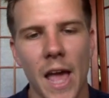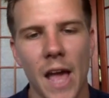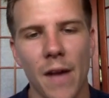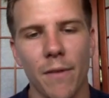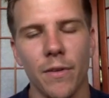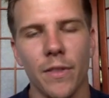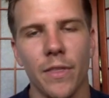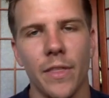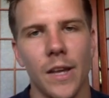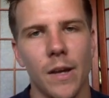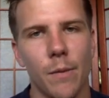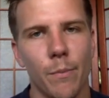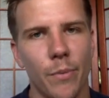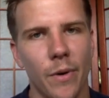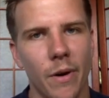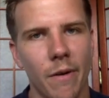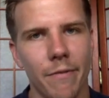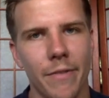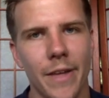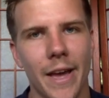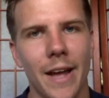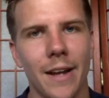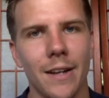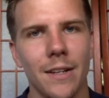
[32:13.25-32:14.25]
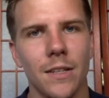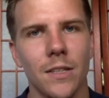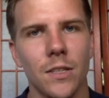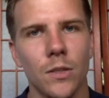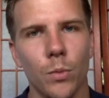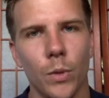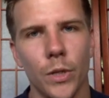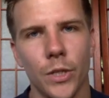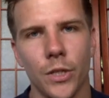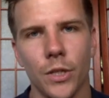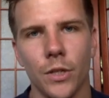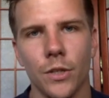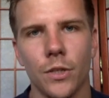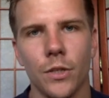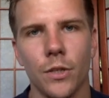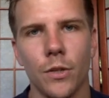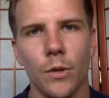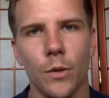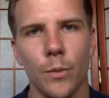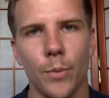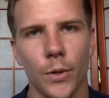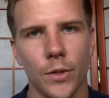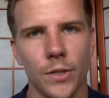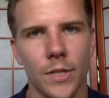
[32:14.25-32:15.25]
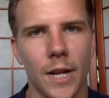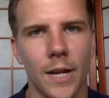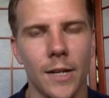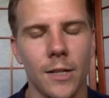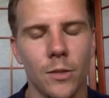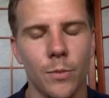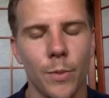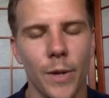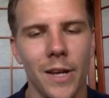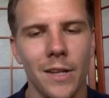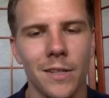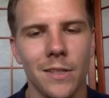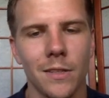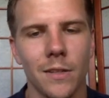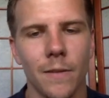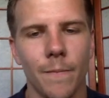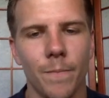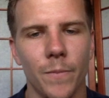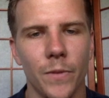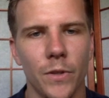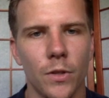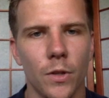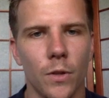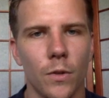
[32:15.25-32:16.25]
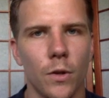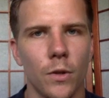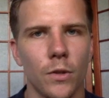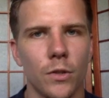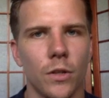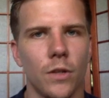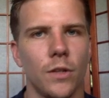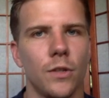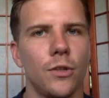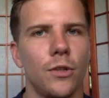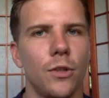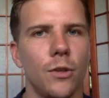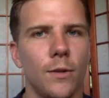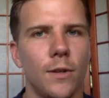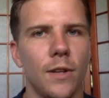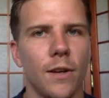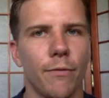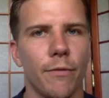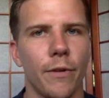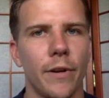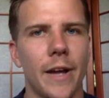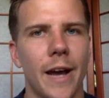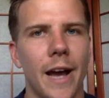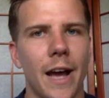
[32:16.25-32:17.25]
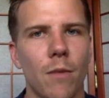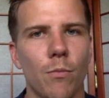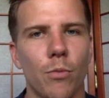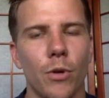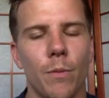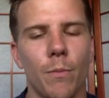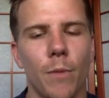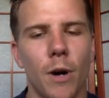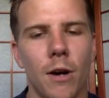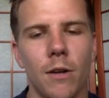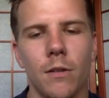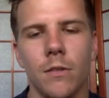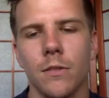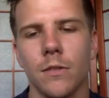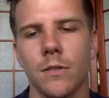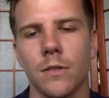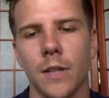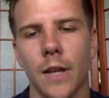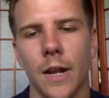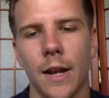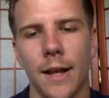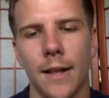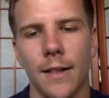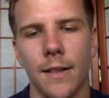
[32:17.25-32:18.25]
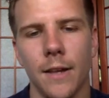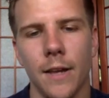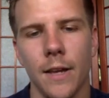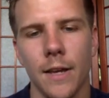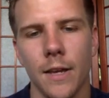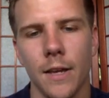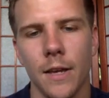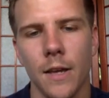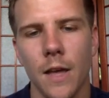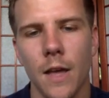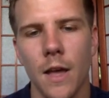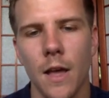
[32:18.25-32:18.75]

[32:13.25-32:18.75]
Everything above that switches to percentage base. So those are the 2 different hybrid models that I like.